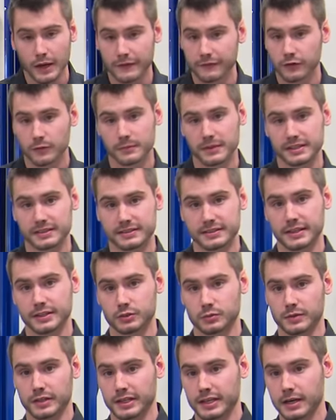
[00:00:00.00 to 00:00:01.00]
from these things
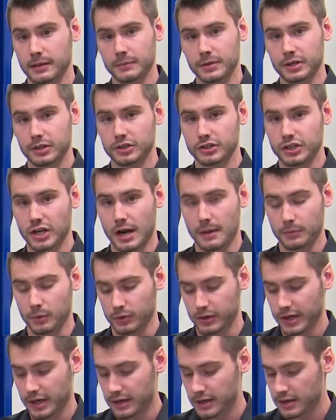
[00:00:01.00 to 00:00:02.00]
when they come into your shop,
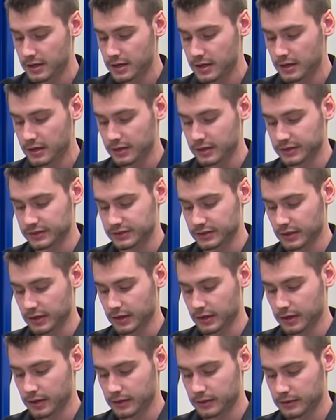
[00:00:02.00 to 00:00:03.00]
okay? Because
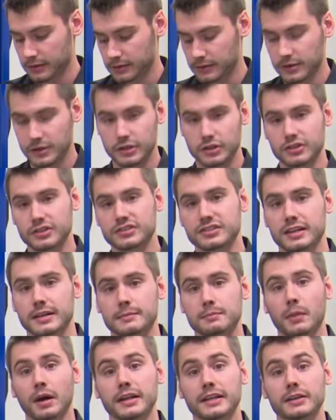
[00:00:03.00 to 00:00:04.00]
uh, you're just letting
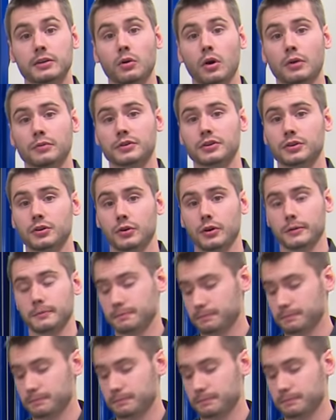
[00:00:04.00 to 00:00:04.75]
money go out the door.